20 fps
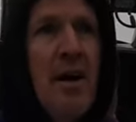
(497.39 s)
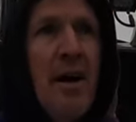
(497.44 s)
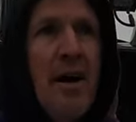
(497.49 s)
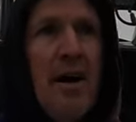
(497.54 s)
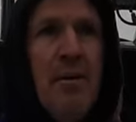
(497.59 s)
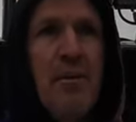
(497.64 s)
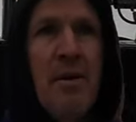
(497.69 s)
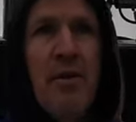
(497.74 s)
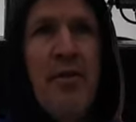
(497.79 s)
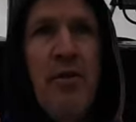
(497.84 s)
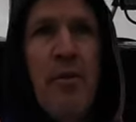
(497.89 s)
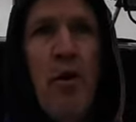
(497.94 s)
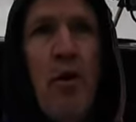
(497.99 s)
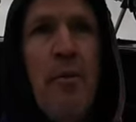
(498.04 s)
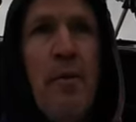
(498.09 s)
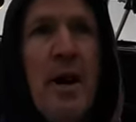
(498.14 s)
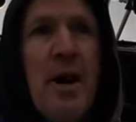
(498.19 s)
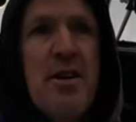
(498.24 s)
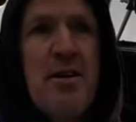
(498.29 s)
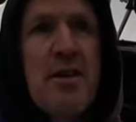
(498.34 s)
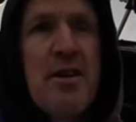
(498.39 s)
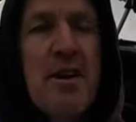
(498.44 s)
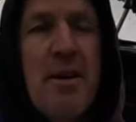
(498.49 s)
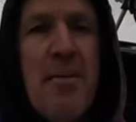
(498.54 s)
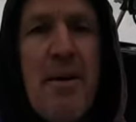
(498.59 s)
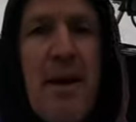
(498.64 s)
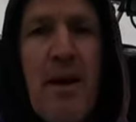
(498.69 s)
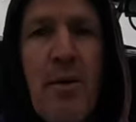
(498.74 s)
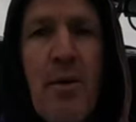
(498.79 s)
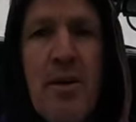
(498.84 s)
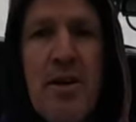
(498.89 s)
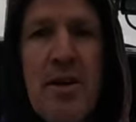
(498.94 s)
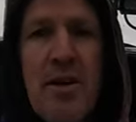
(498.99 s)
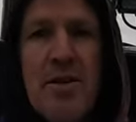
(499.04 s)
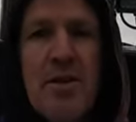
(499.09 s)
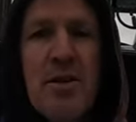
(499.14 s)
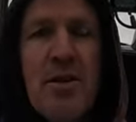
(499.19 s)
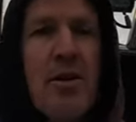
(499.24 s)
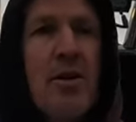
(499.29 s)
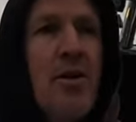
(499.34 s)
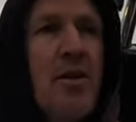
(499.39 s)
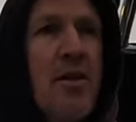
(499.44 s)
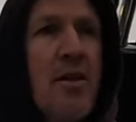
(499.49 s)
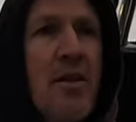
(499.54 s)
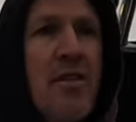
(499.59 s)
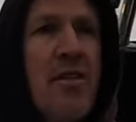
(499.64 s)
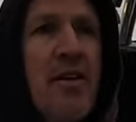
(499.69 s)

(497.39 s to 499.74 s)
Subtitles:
If you're passionate about what you do,